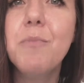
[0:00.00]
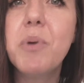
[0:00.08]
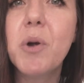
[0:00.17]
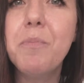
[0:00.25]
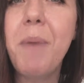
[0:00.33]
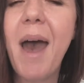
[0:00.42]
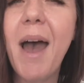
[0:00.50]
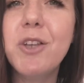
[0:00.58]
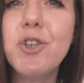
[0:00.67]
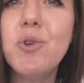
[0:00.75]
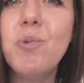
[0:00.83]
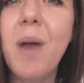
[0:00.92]

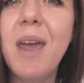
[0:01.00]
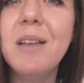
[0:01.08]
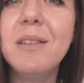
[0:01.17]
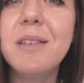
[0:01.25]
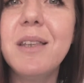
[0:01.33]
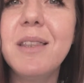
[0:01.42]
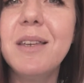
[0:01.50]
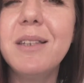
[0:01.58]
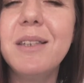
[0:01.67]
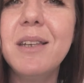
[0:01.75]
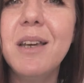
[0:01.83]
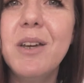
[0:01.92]
perpetuates
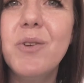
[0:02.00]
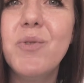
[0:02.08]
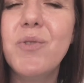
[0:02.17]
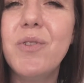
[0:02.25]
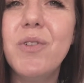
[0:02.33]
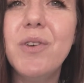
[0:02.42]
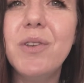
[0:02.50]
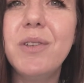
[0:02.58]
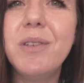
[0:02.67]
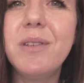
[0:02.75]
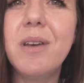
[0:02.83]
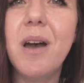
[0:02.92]

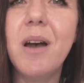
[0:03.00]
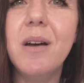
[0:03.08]
this